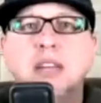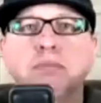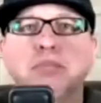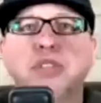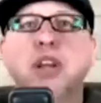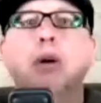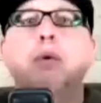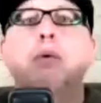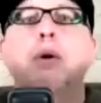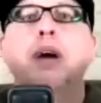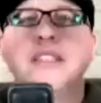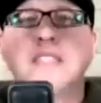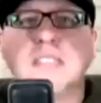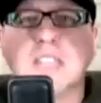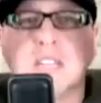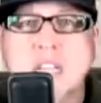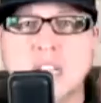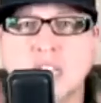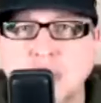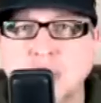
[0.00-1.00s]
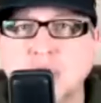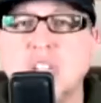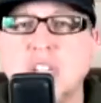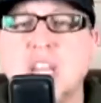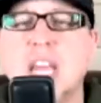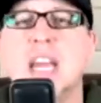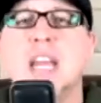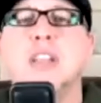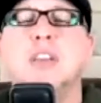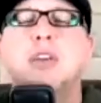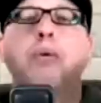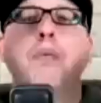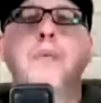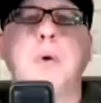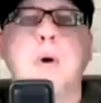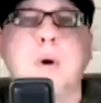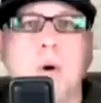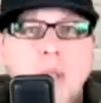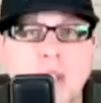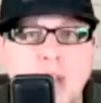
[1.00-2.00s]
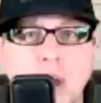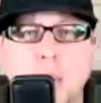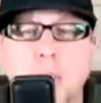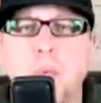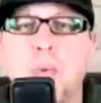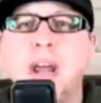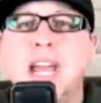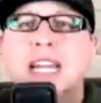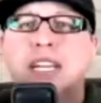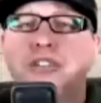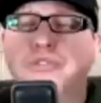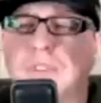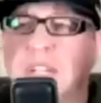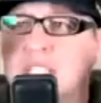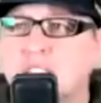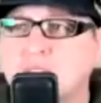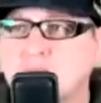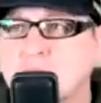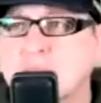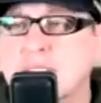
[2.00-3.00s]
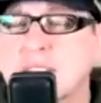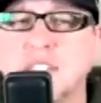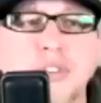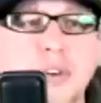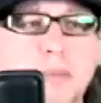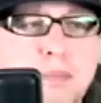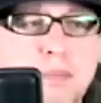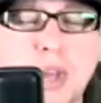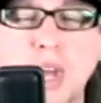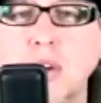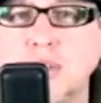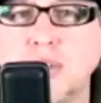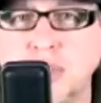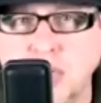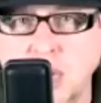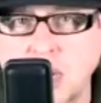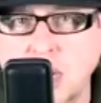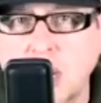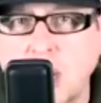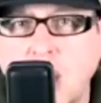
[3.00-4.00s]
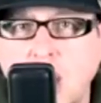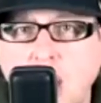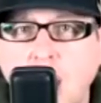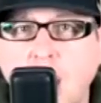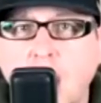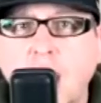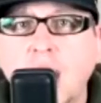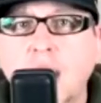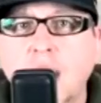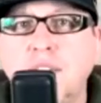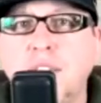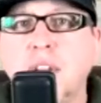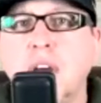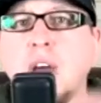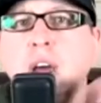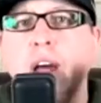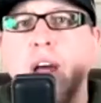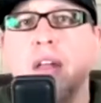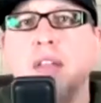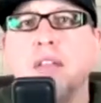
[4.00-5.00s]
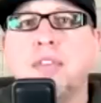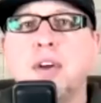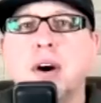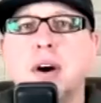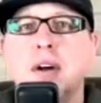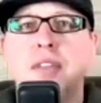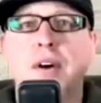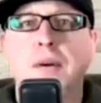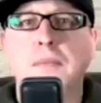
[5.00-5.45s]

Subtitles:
So it's a continual redistribution of the